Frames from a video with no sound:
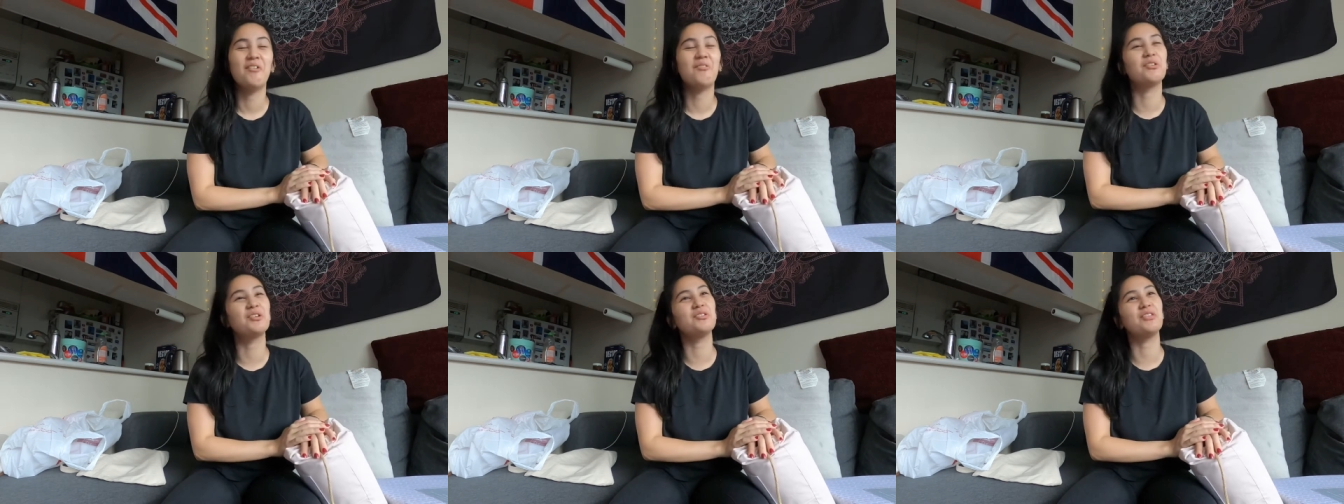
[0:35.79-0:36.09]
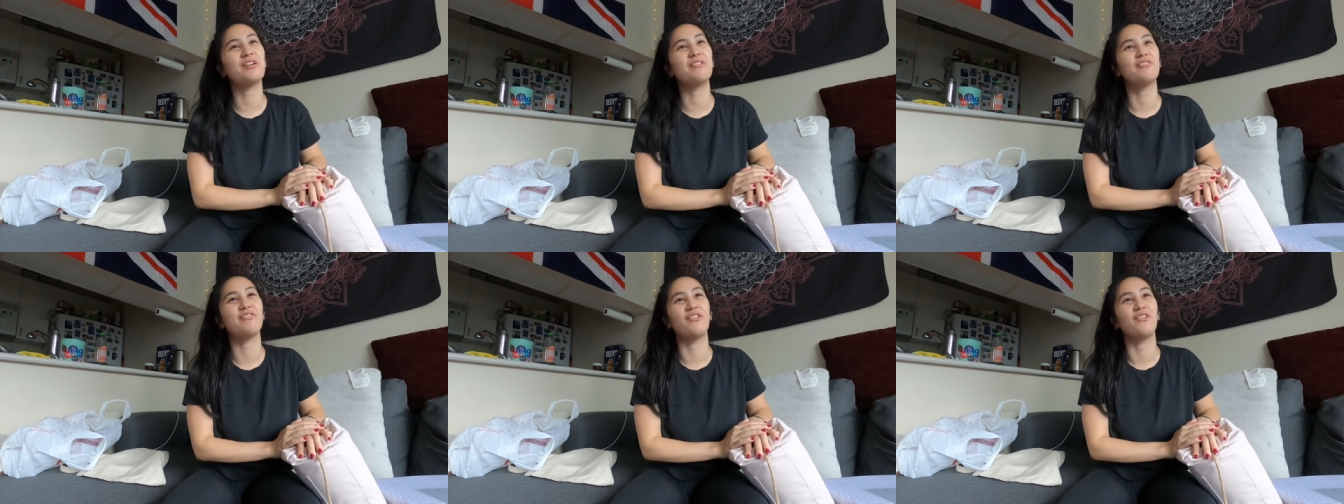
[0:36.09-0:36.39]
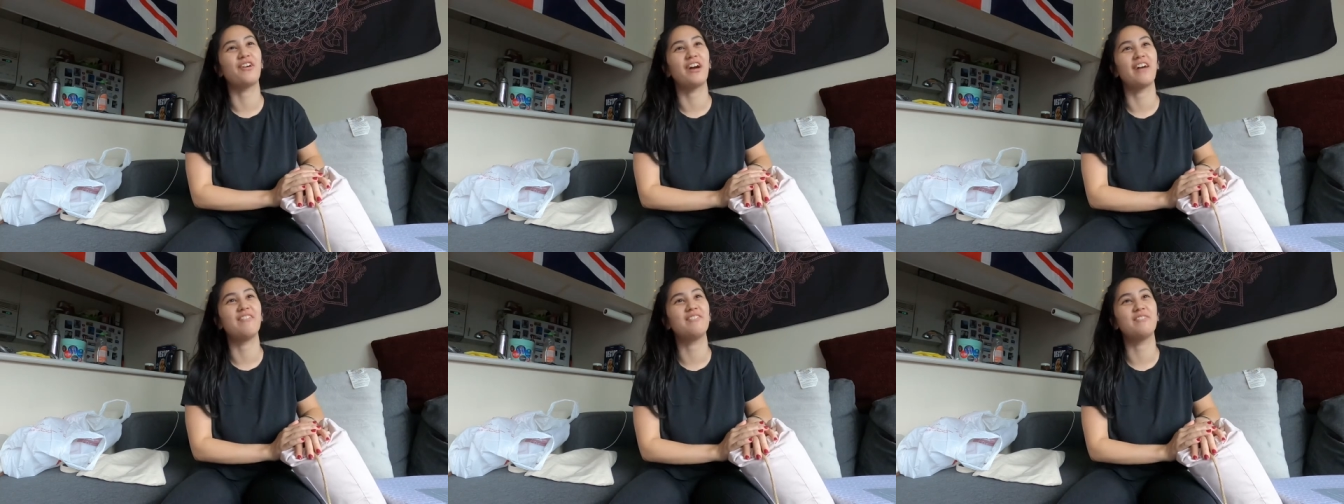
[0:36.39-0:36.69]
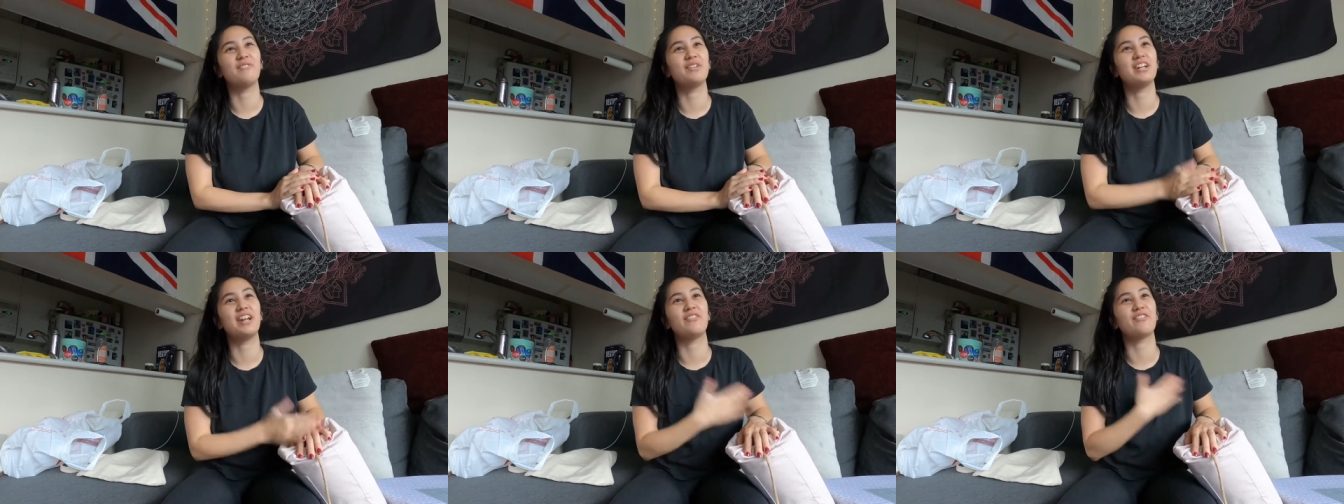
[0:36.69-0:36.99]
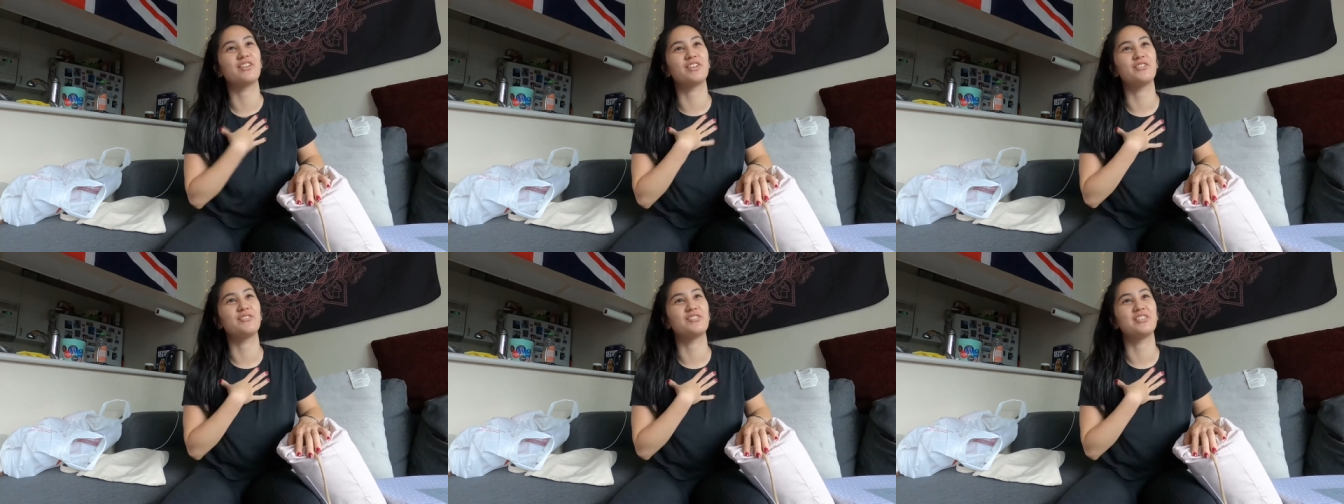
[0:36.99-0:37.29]
What are they for? I, we
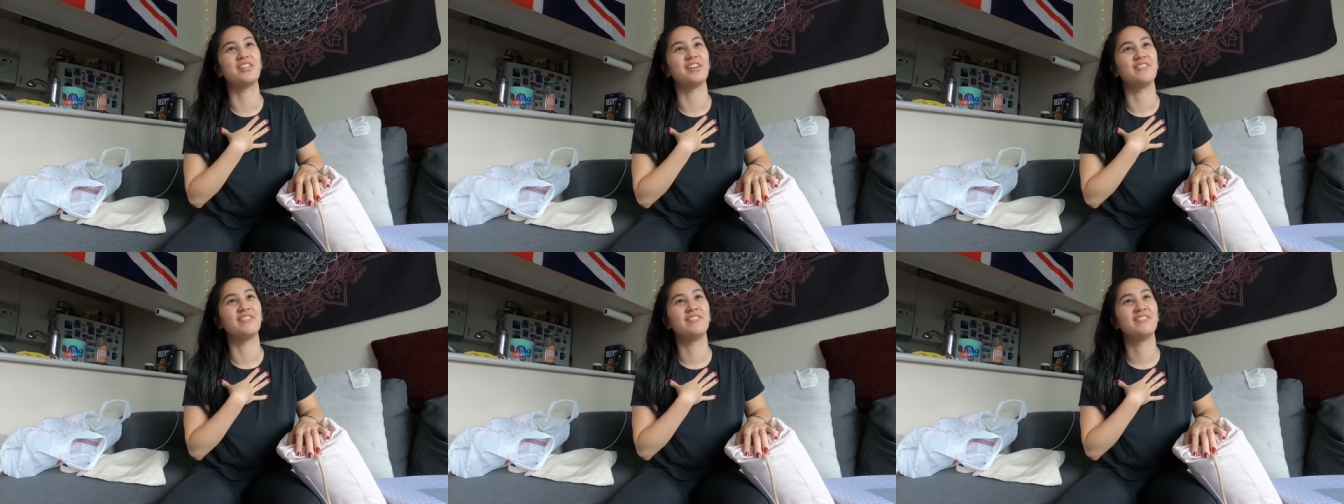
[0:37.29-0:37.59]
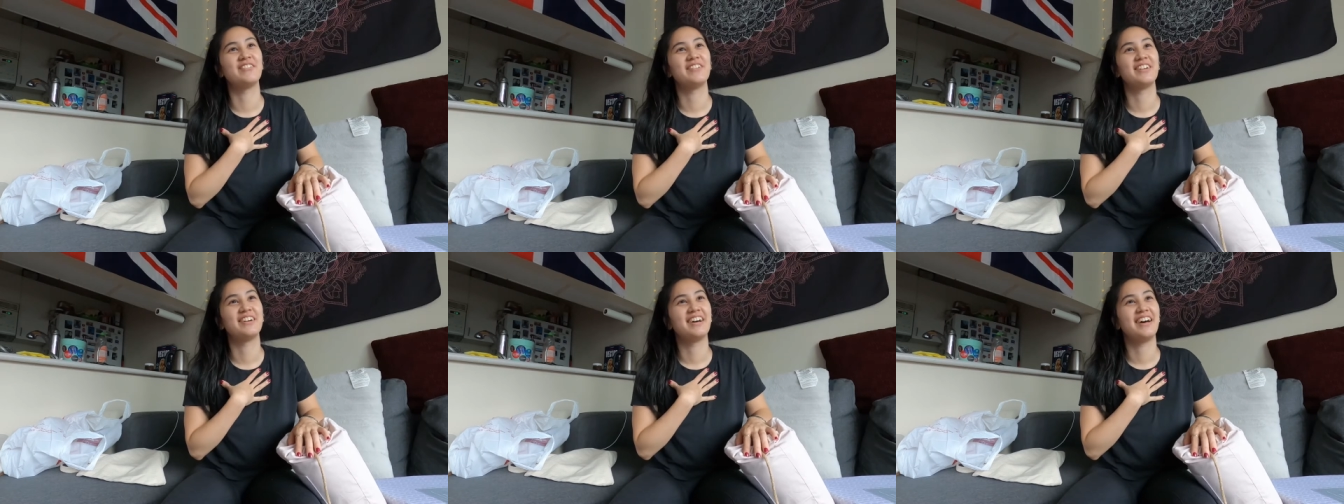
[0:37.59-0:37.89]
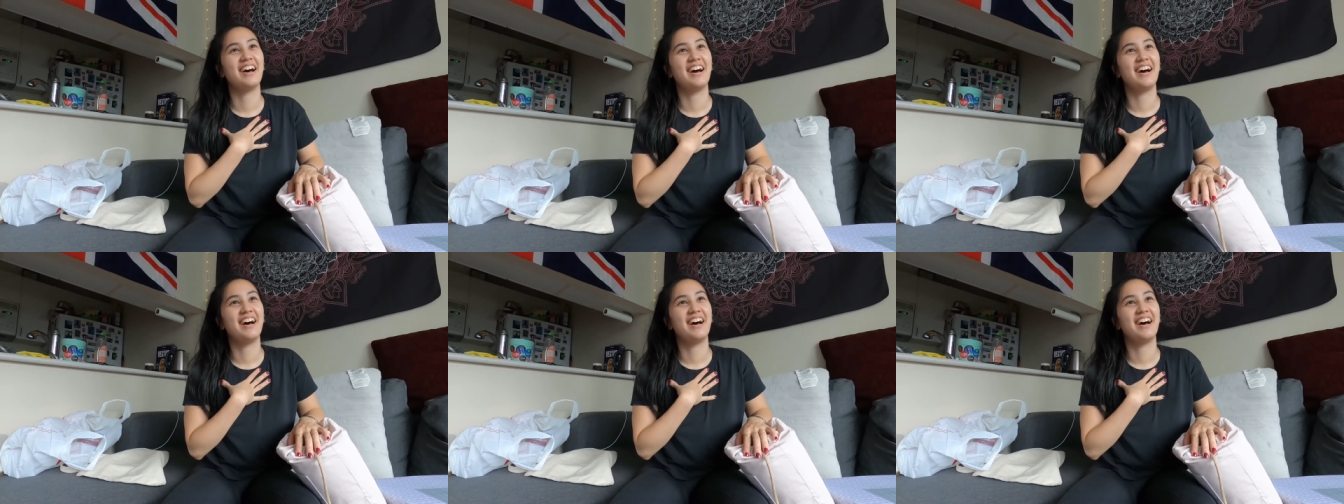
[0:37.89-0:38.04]
never. I don't know.